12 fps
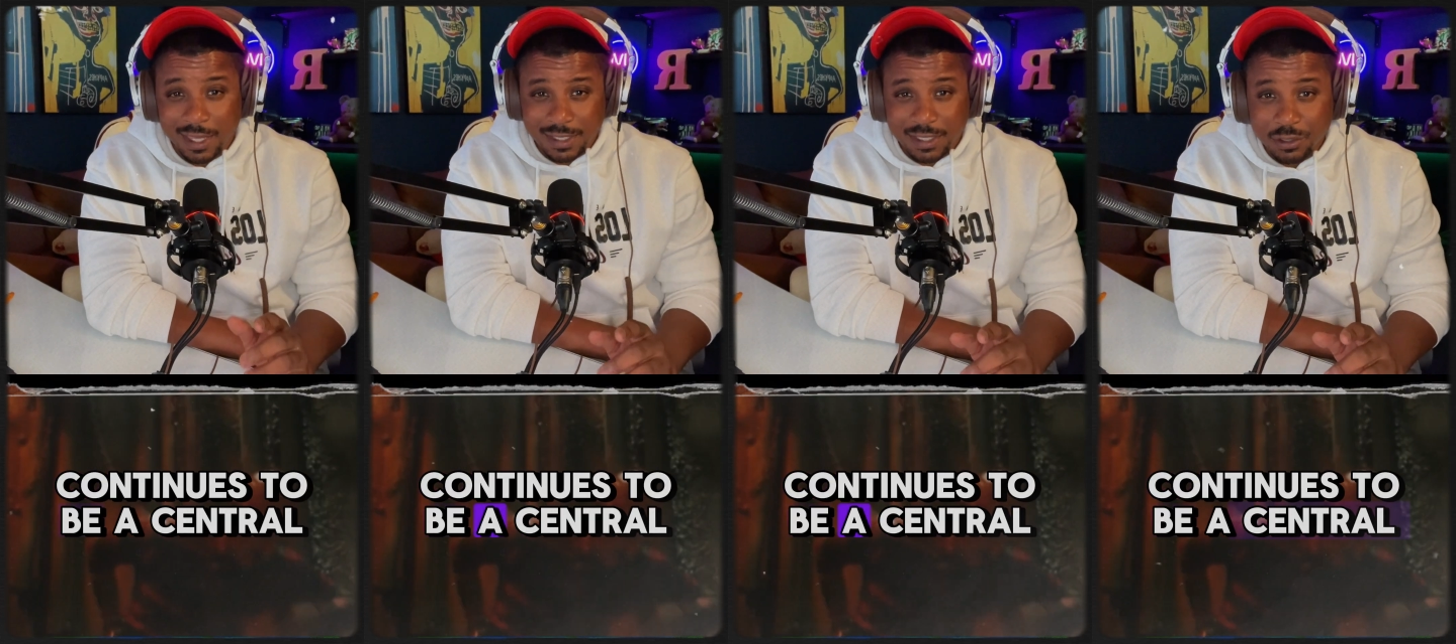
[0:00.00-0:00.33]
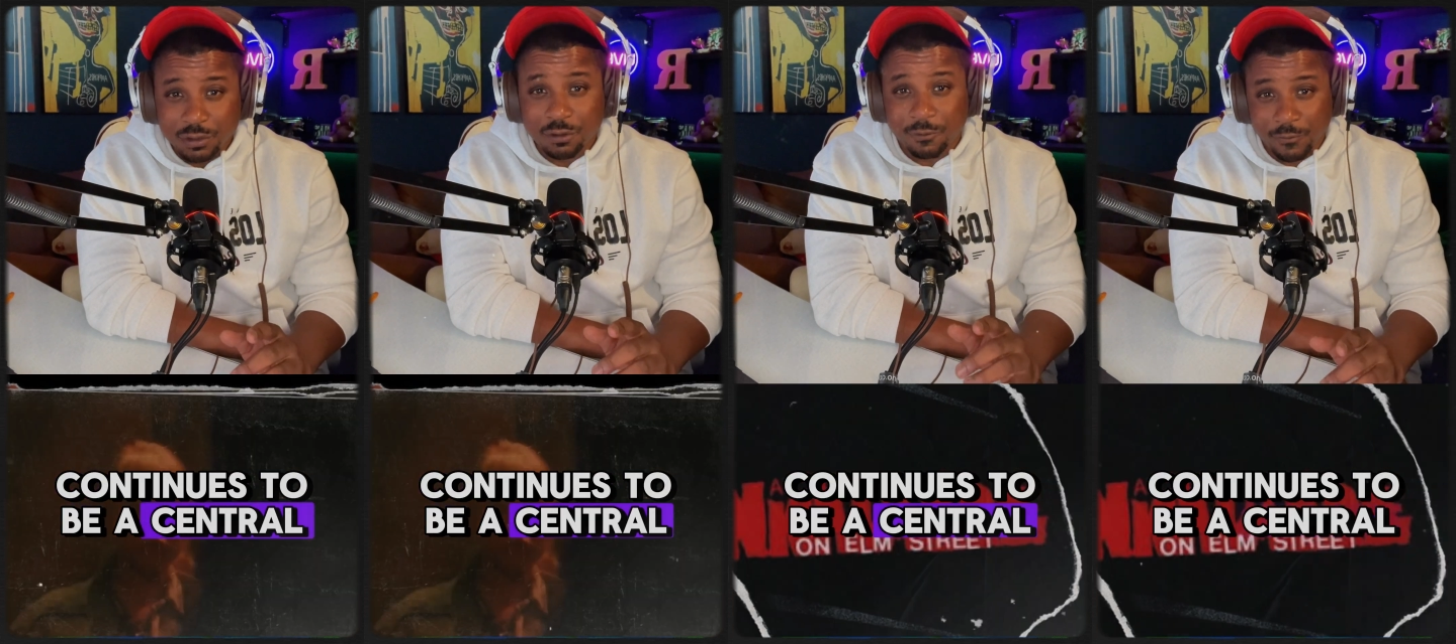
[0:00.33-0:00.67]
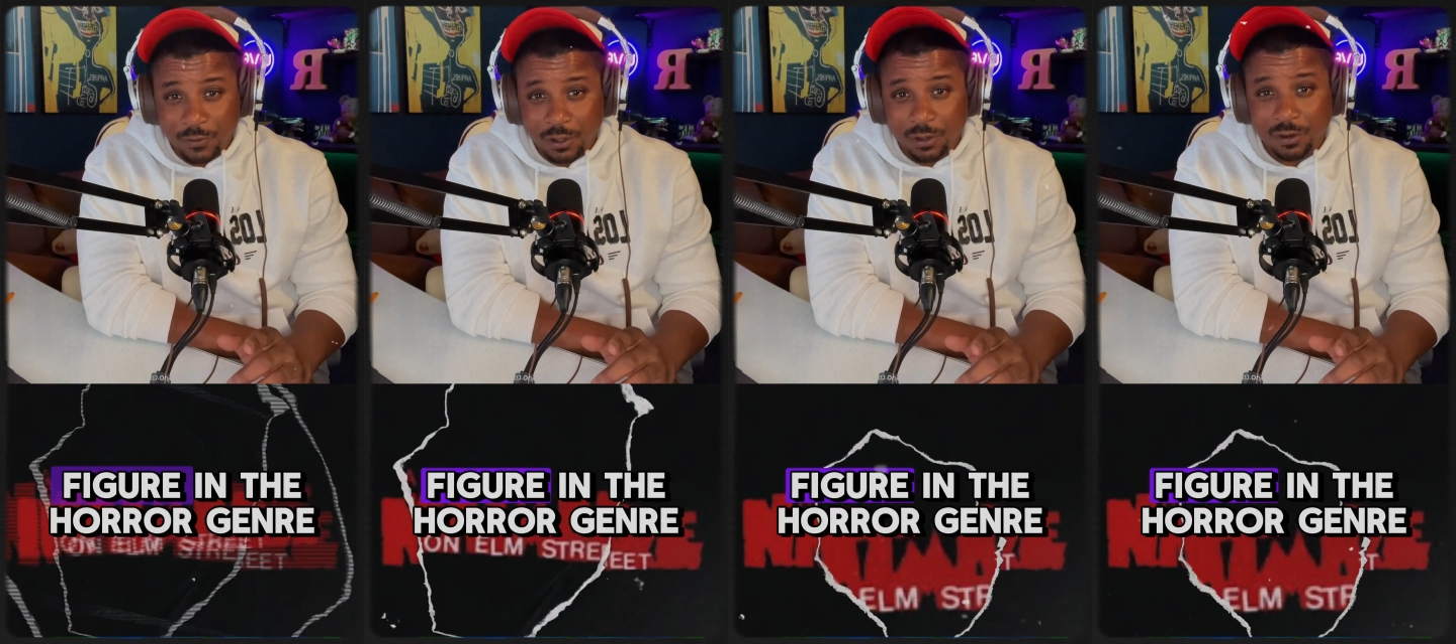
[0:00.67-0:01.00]
a central
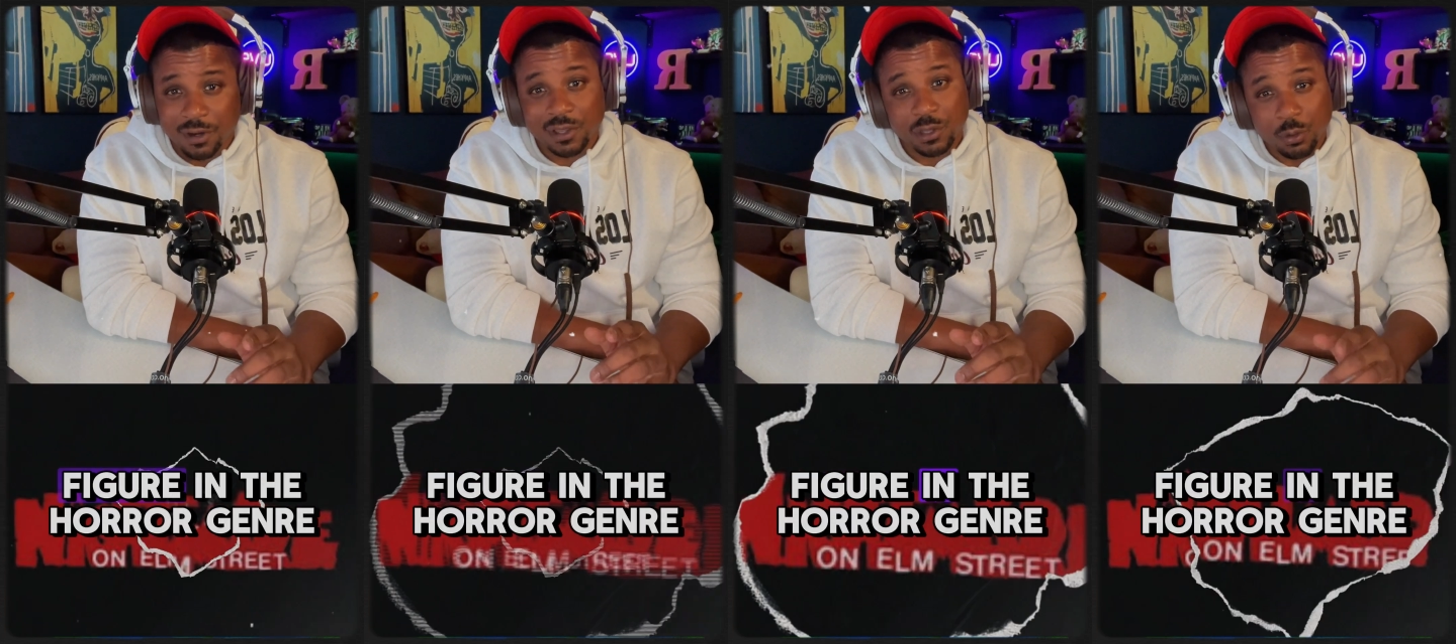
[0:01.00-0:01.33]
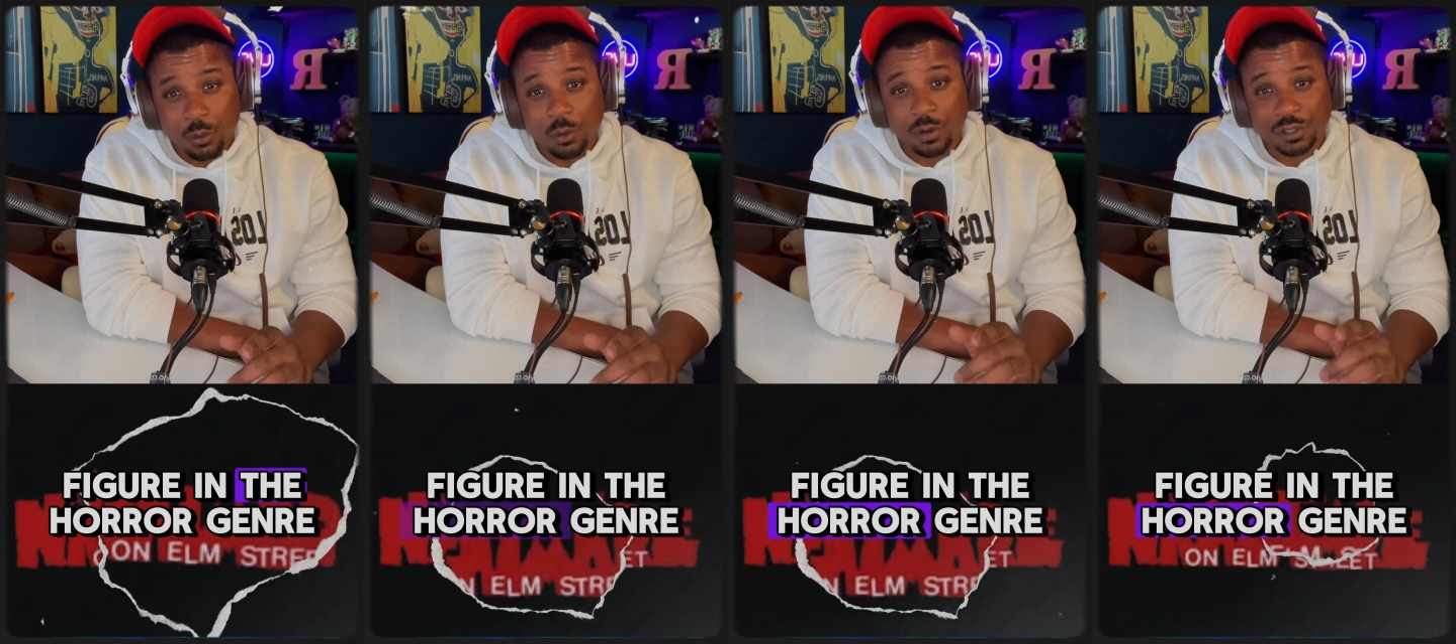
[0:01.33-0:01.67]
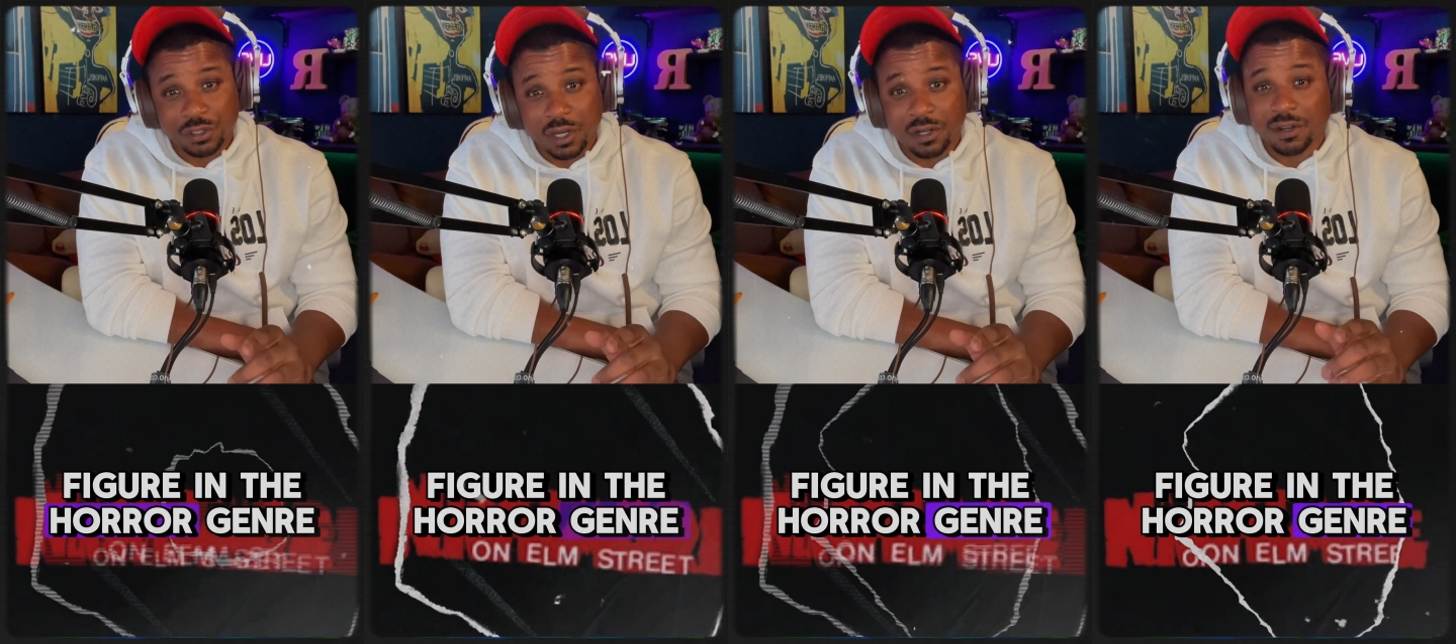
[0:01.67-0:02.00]
figure in the horror
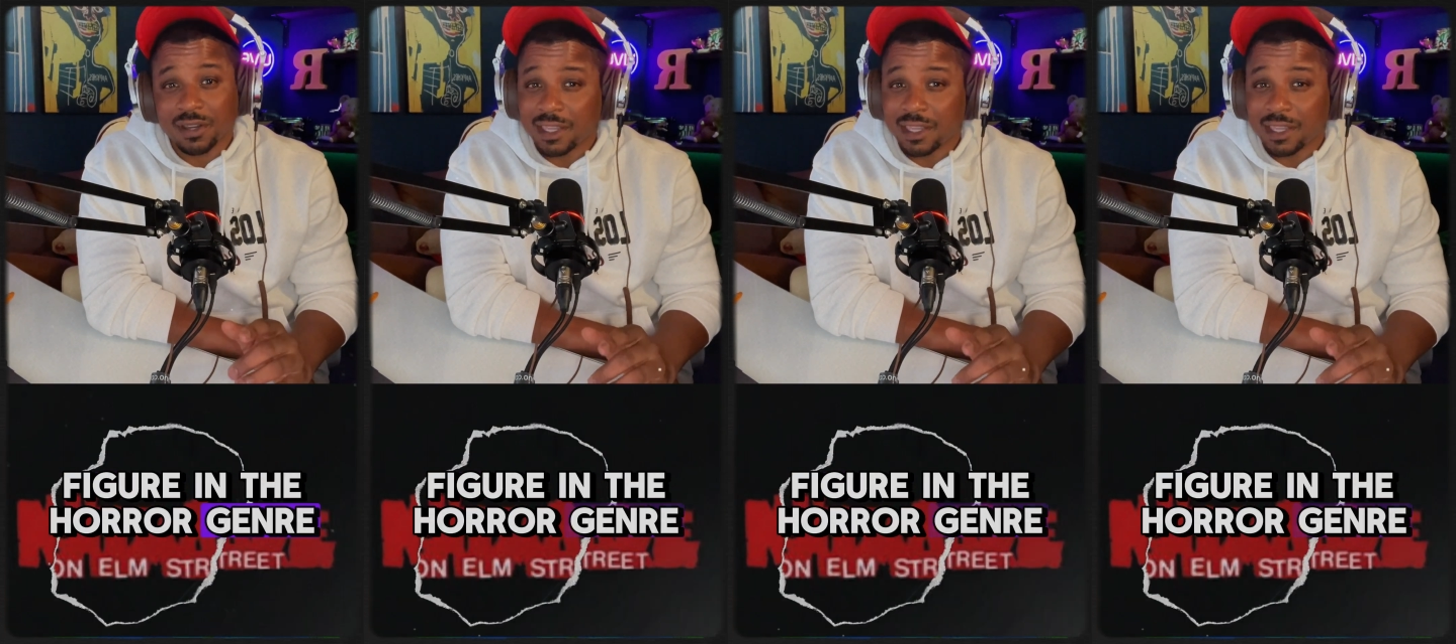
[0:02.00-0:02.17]
genre,